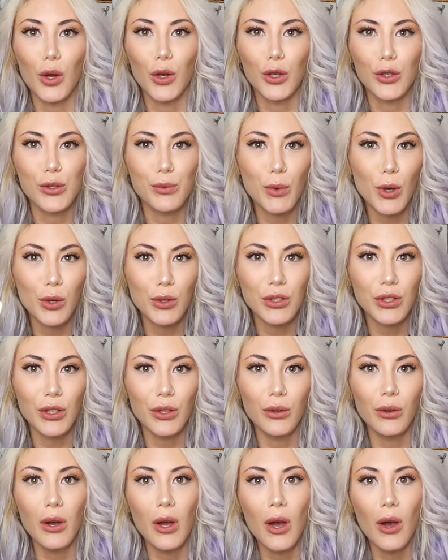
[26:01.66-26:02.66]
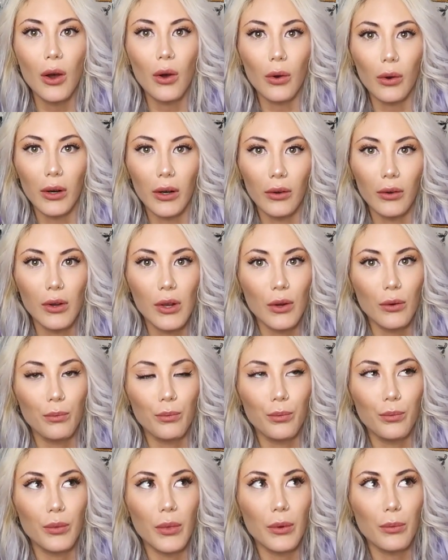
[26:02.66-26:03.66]
longer spoke to you or
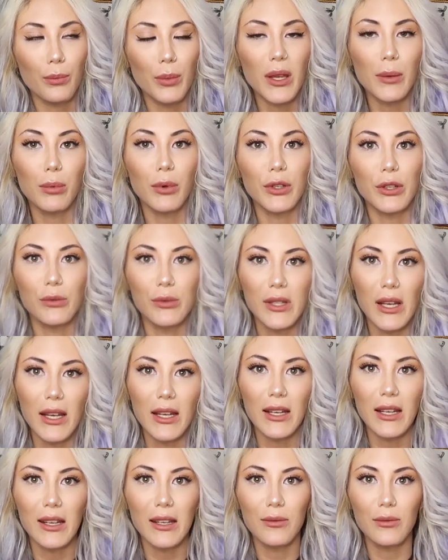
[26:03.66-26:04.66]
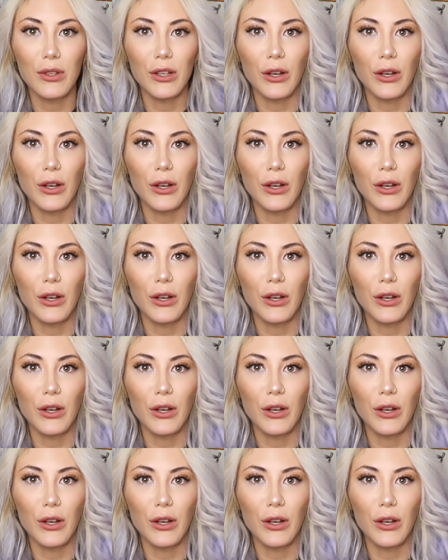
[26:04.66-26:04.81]
people you dated,